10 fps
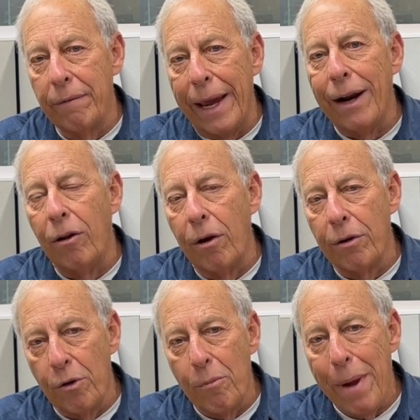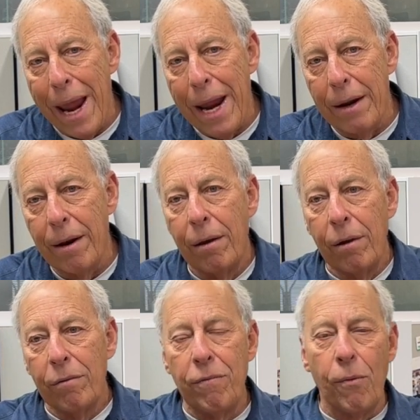of analog domain
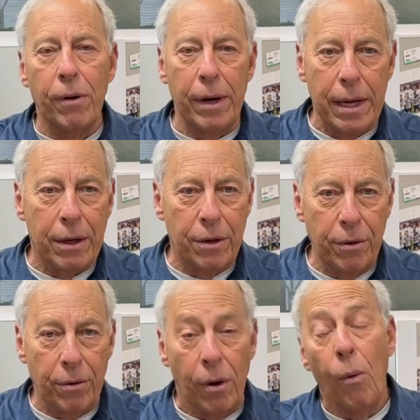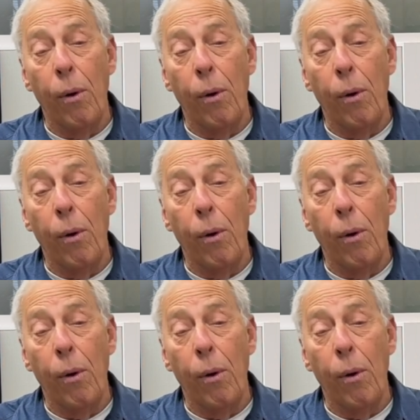for EQ.